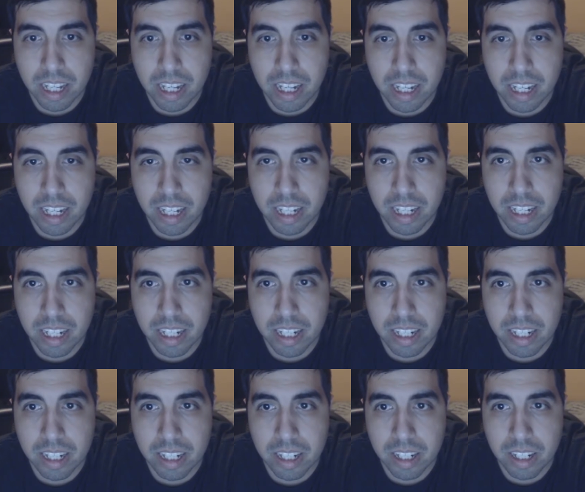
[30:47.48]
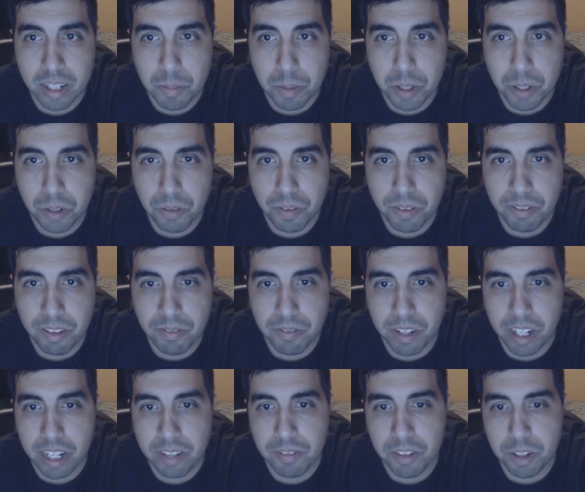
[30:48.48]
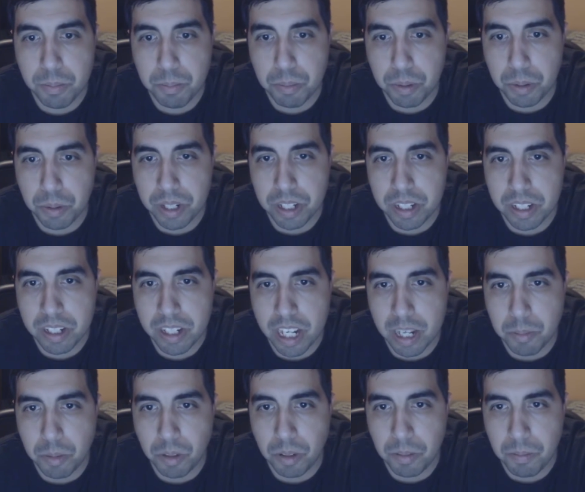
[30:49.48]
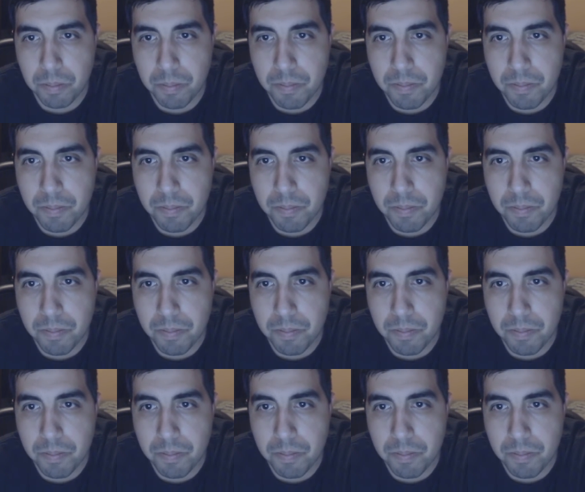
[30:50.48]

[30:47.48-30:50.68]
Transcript: And number two fifty-five just broke his table.